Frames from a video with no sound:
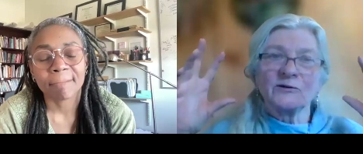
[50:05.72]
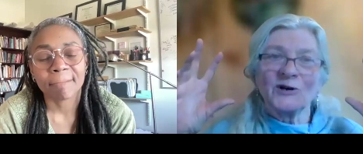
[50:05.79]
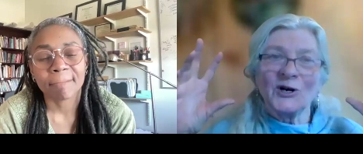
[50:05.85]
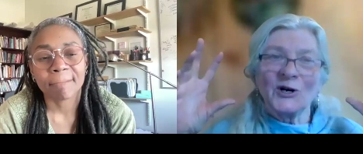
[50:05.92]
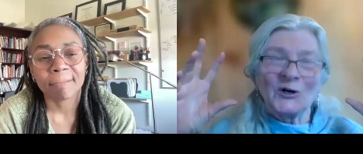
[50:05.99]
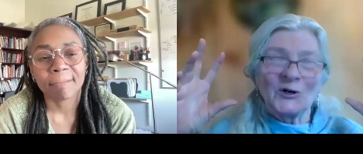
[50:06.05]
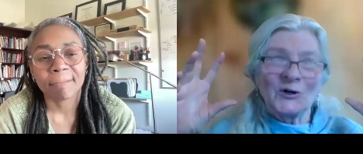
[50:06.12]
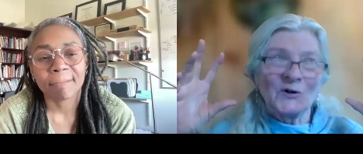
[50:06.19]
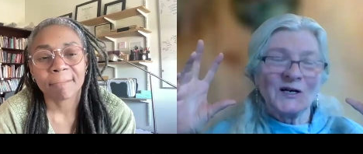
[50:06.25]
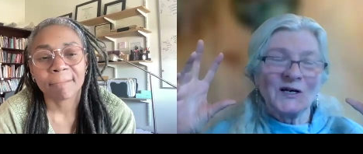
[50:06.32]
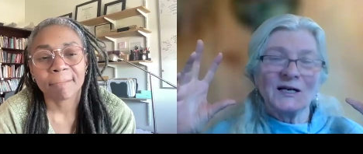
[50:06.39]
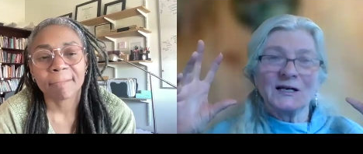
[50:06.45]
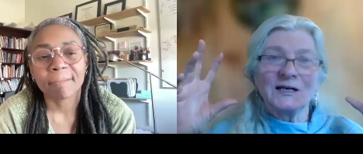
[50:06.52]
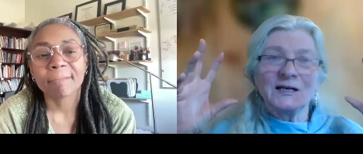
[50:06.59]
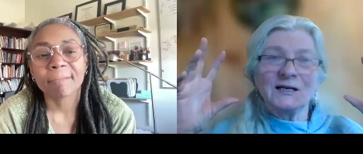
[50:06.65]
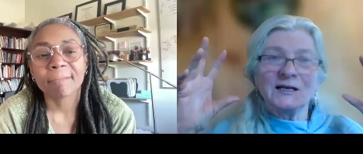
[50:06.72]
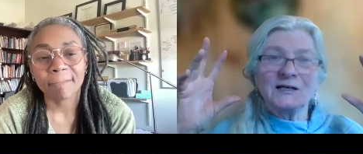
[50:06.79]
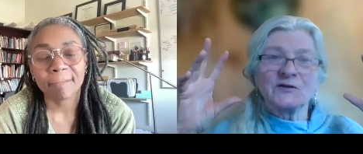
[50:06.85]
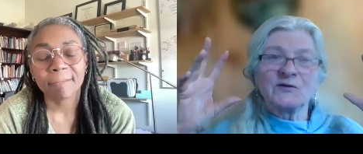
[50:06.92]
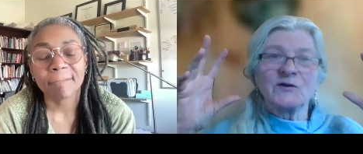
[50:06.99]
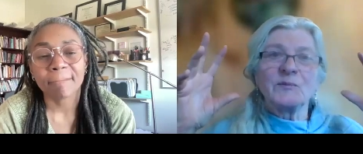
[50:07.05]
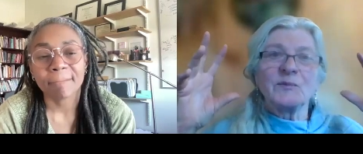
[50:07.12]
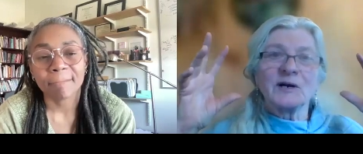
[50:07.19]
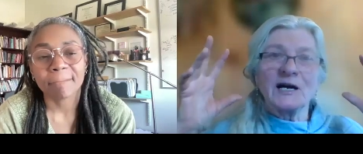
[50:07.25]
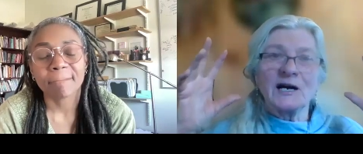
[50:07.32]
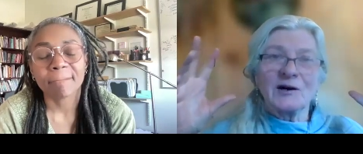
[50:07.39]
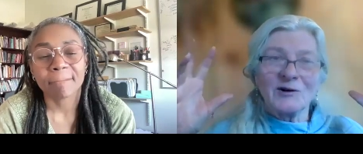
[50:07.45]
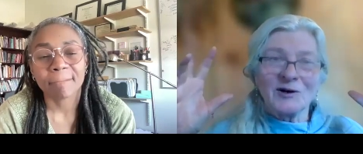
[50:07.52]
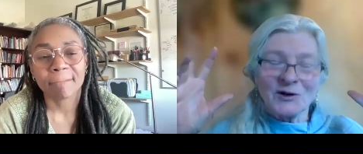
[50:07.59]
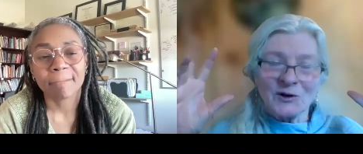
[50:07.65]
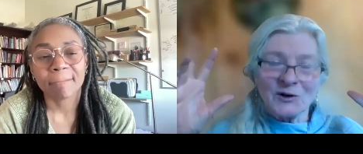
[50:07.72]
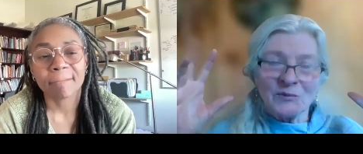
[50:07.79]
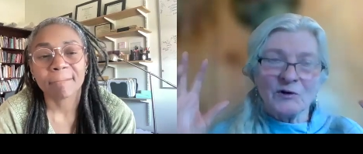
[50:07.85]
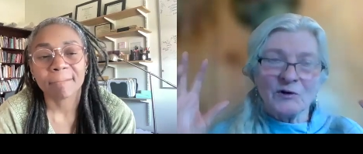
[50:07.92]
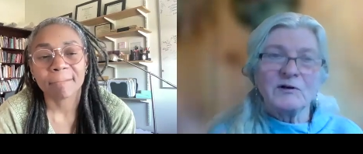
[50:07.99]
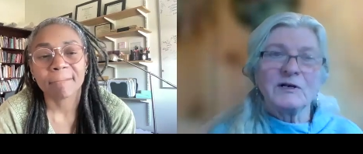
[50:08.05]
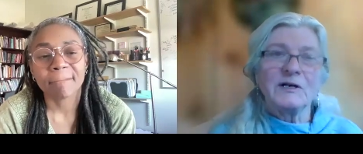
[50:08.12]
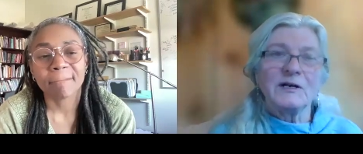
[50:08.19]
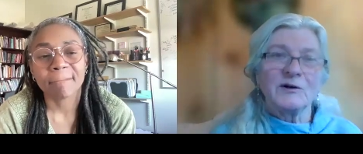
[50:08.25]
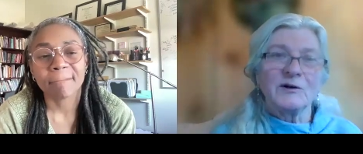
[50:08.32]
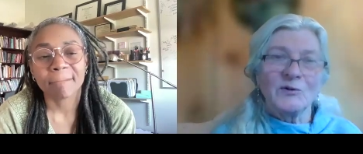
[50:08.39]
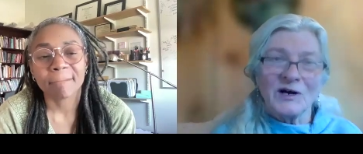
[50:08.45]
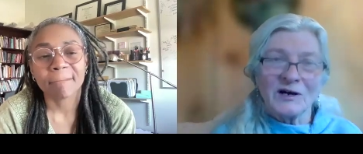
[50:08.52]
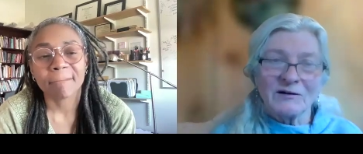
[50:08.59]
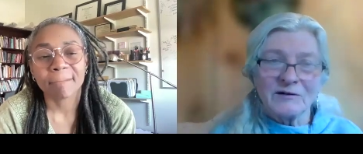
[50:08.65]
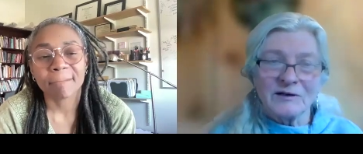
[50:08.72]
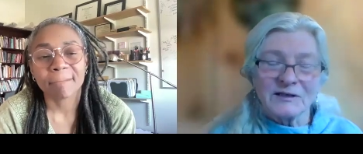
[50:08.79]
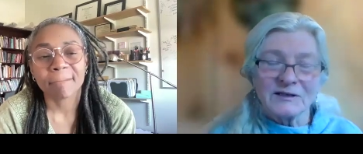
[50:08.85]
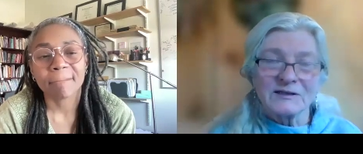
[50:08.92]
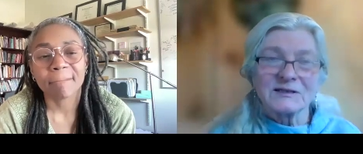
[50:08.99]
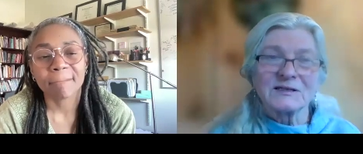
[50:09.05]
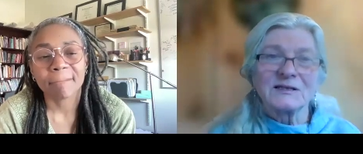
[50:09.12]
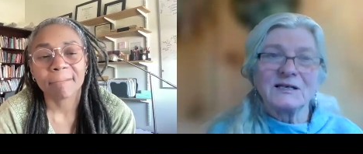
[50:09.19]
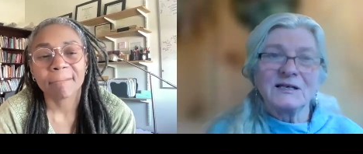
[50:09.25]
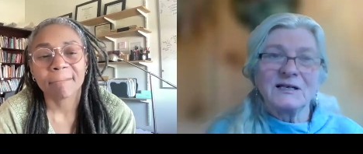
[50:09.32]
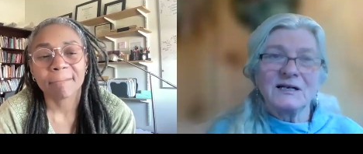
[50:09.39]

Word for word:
Speaker 1: grow is from a caring community around us